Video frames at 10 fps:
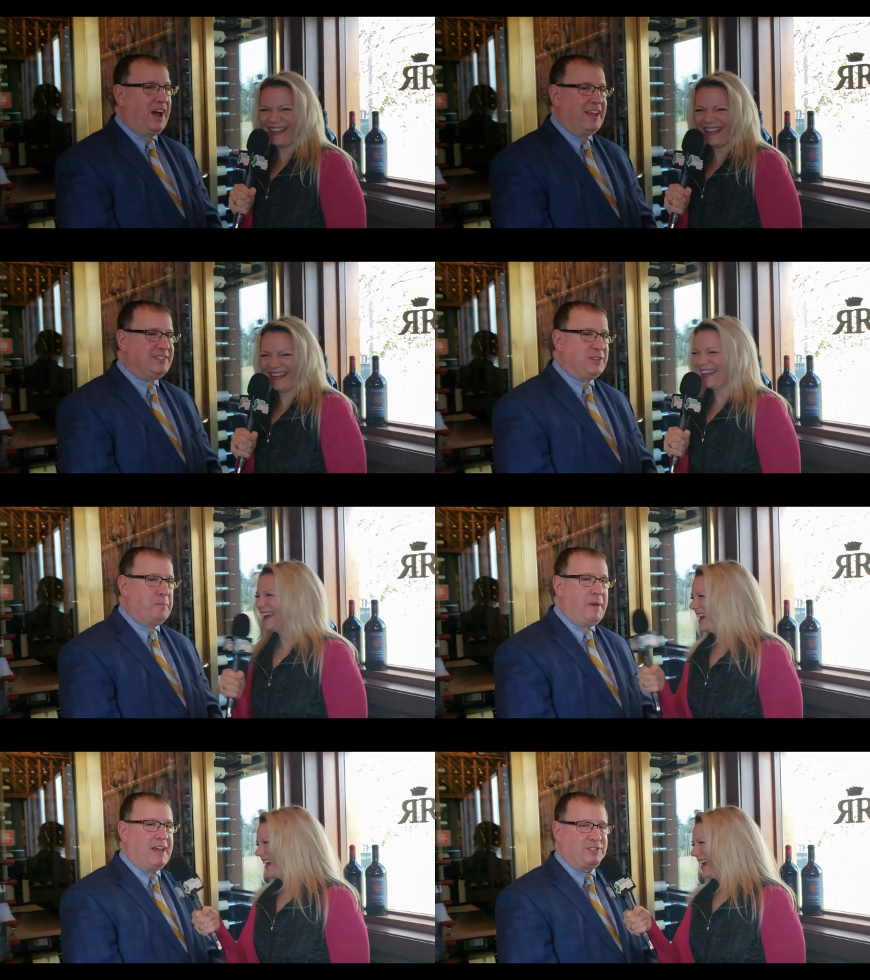Speaker 1: guys, the
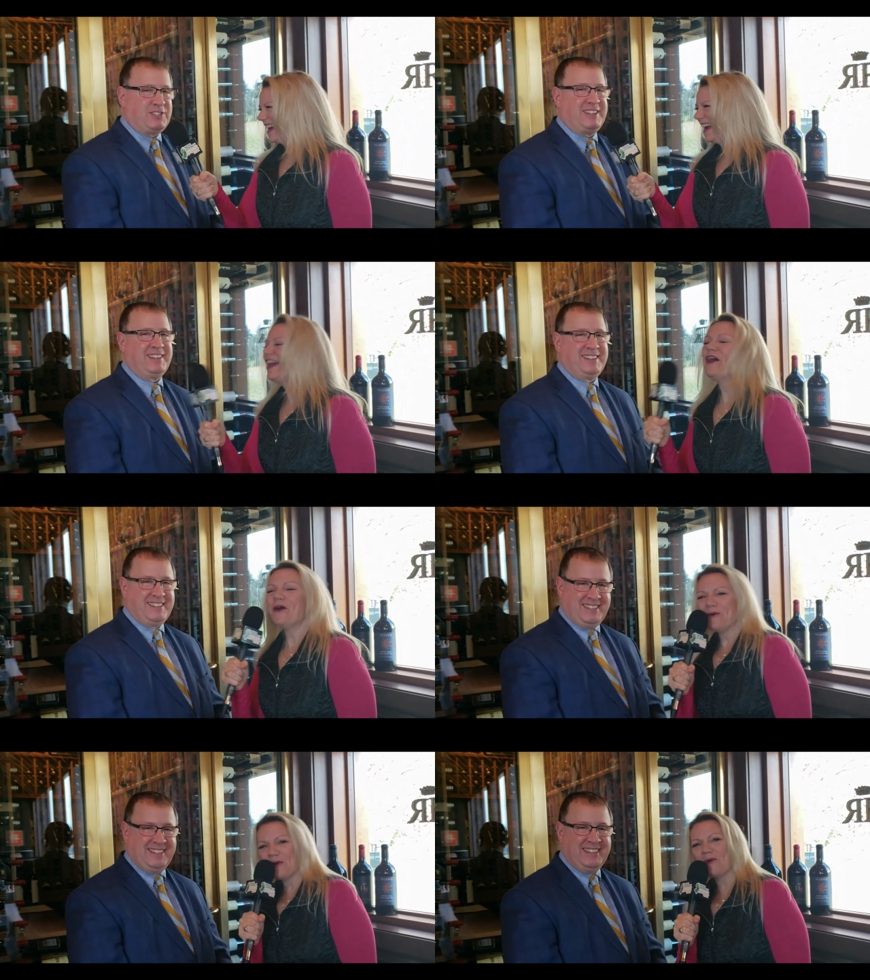best.
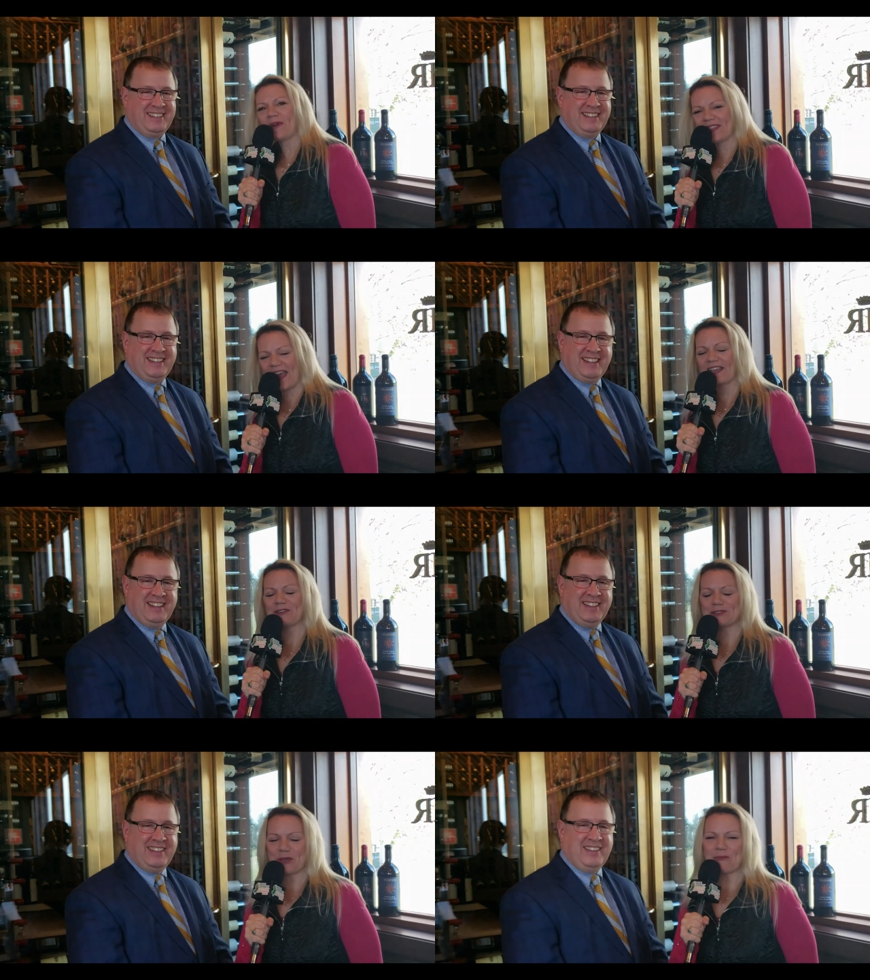
Speaker 2: Well, we thank
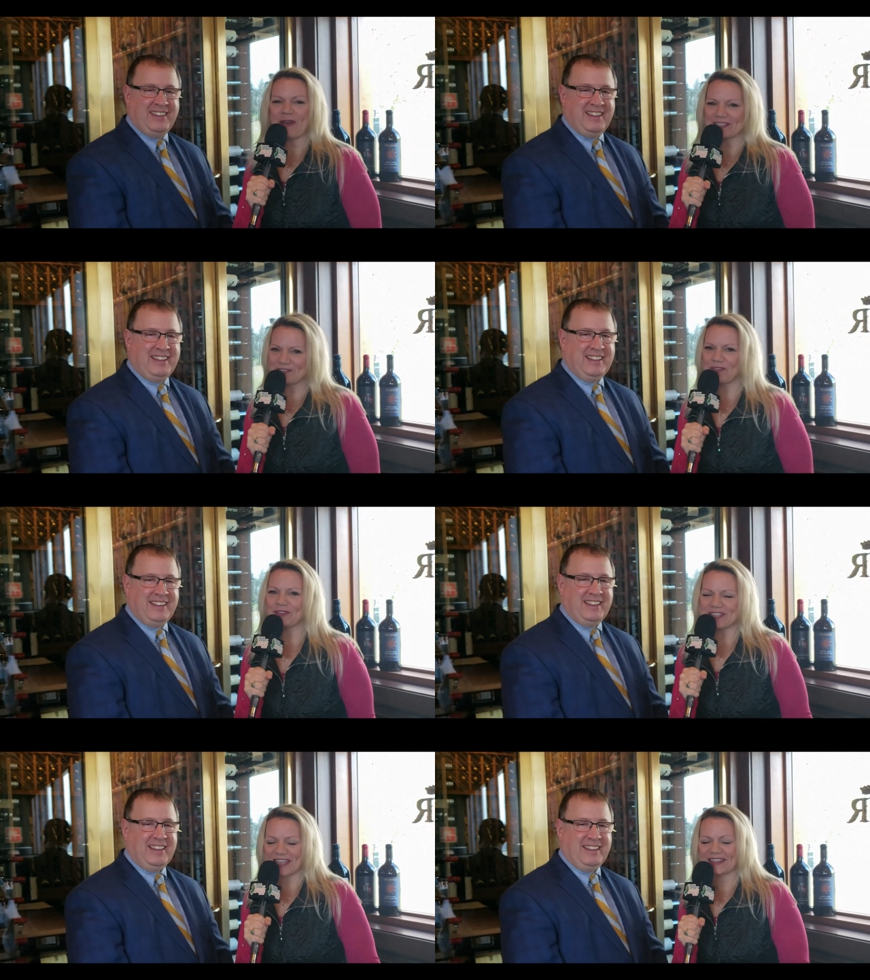you so much for
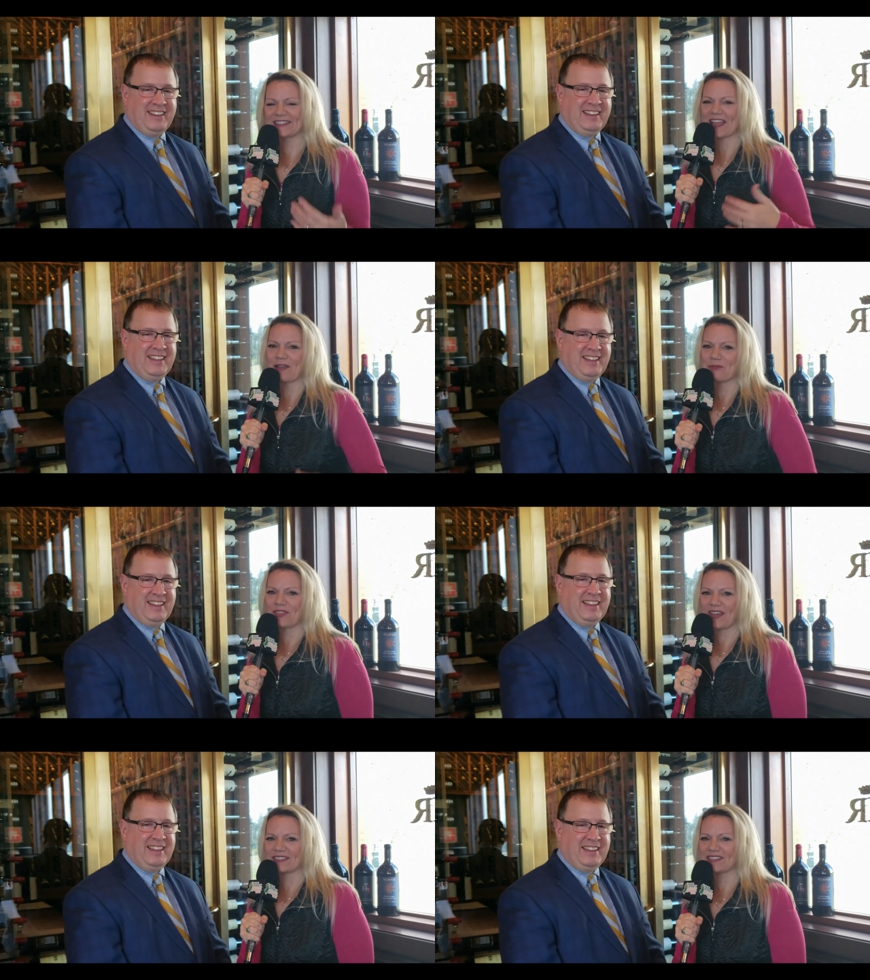taking the time with
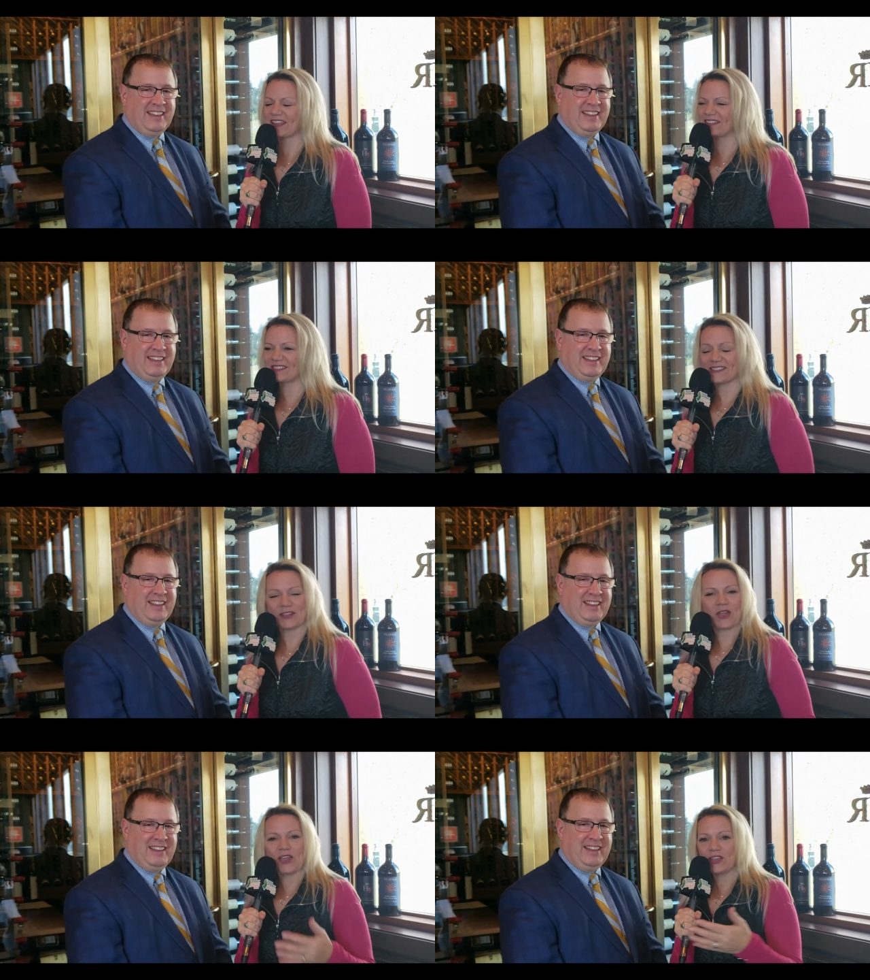us because
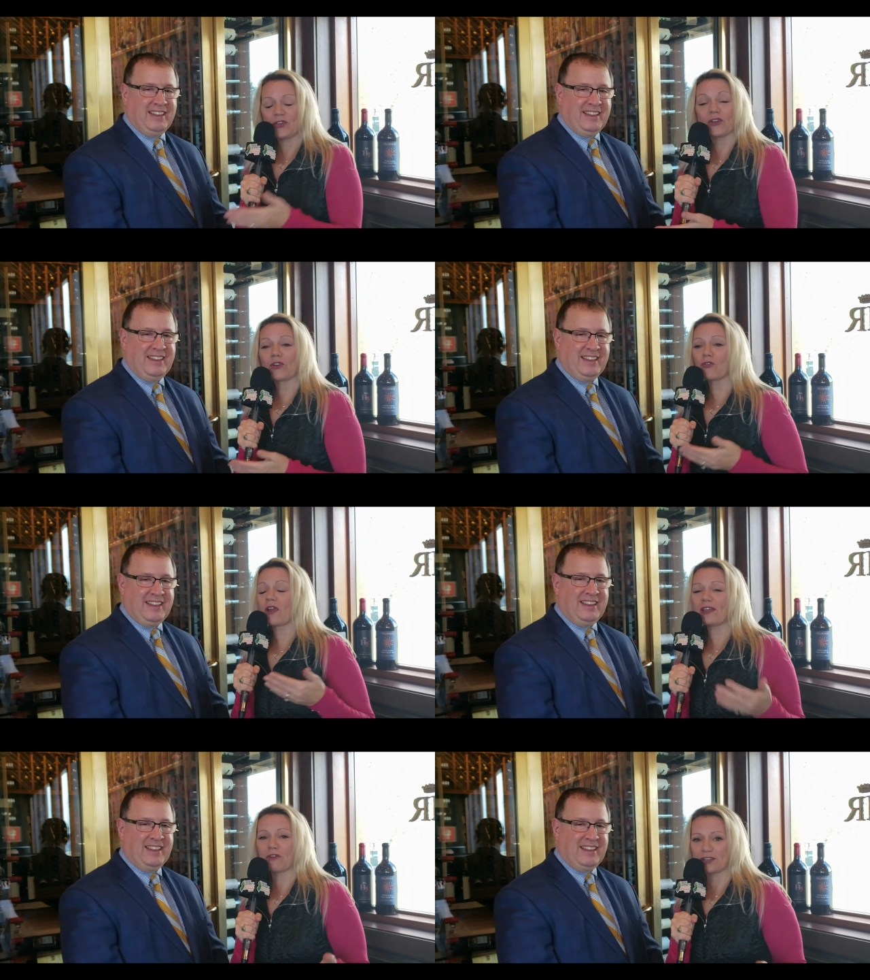you're a
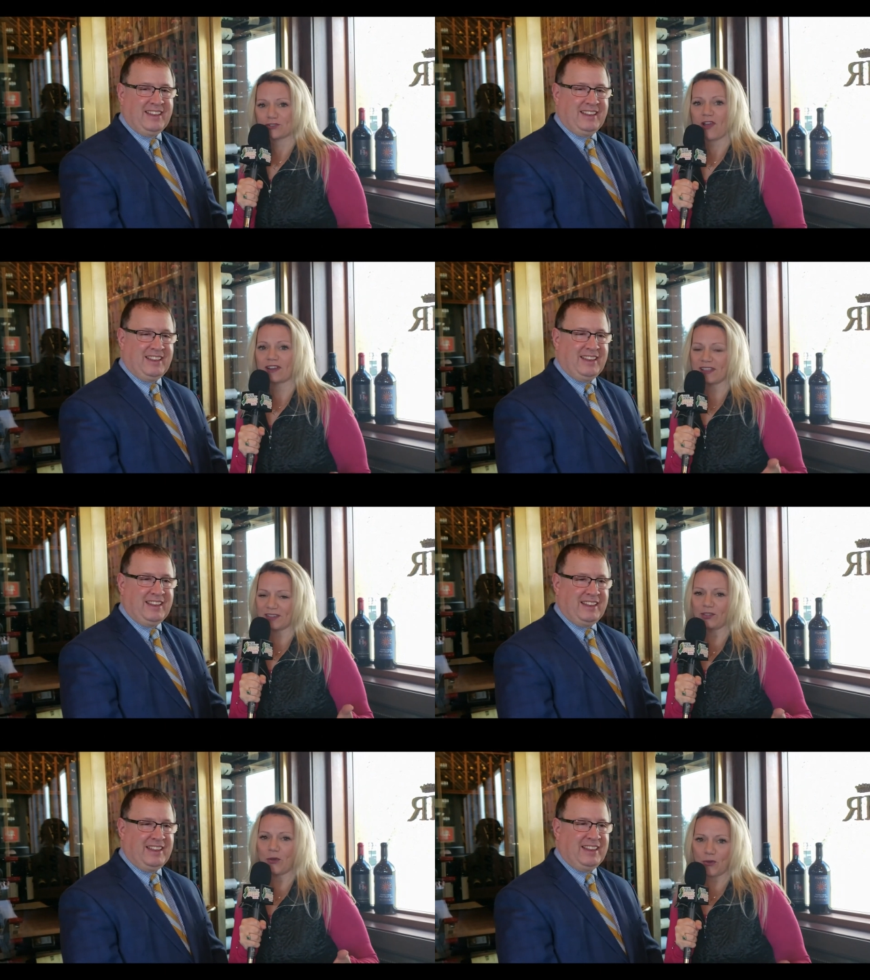great restaurant in
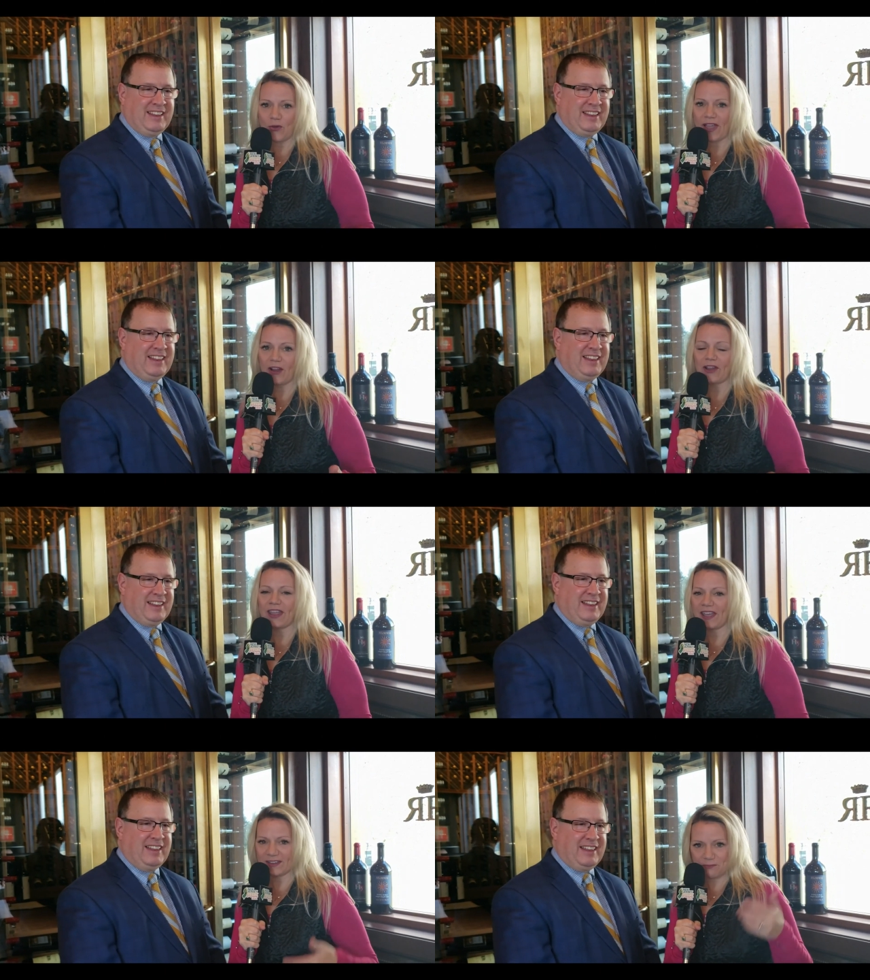the local
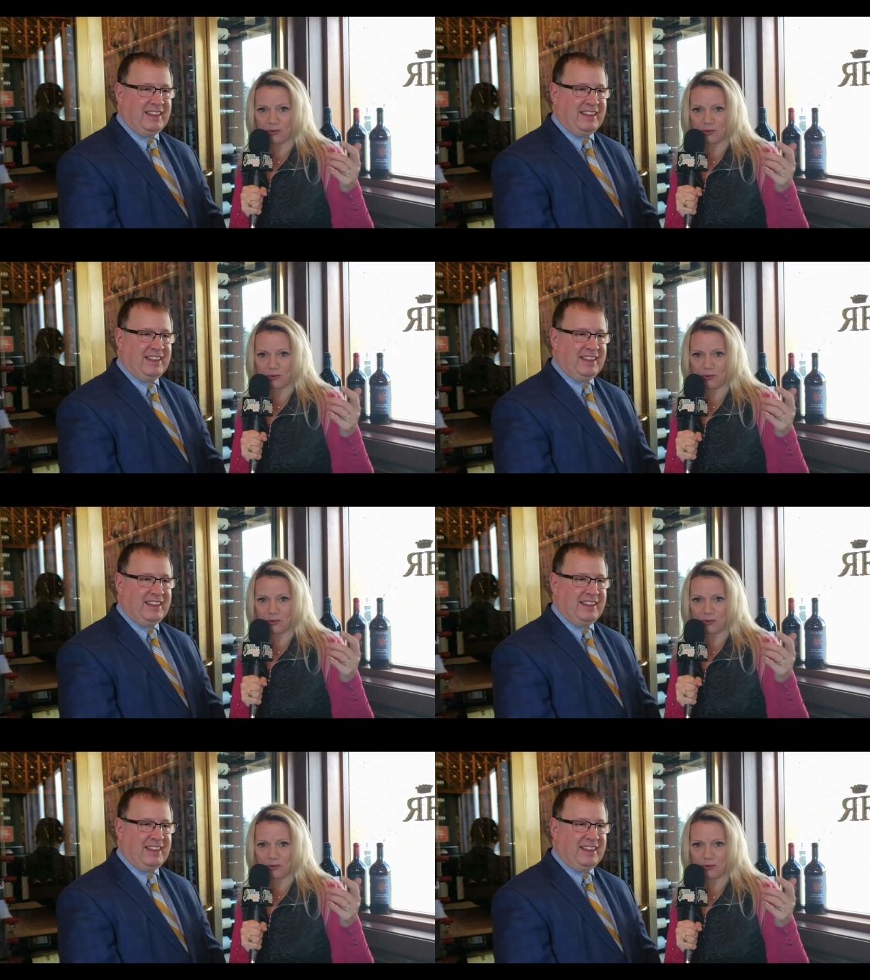area, and